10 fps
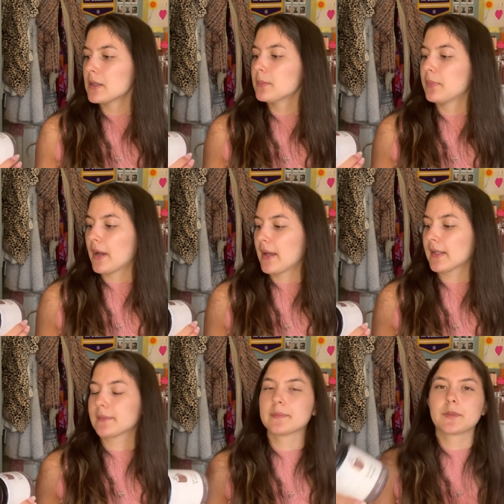but
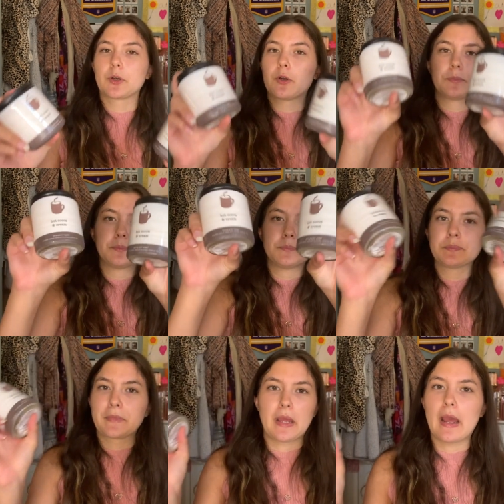girl,
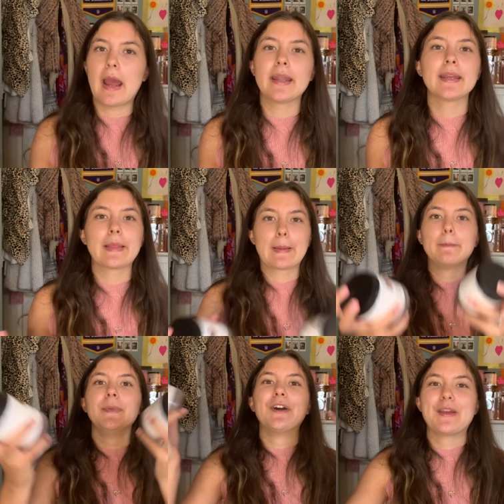I, I need like a
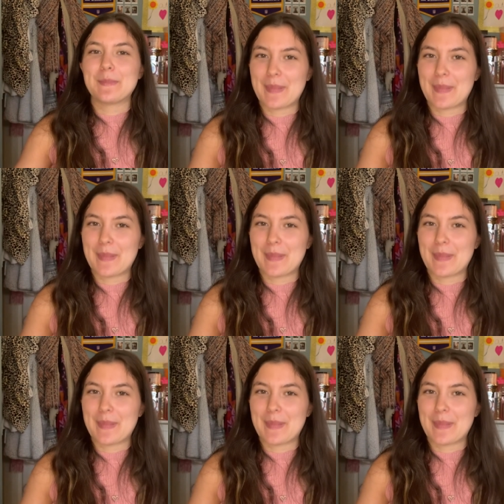million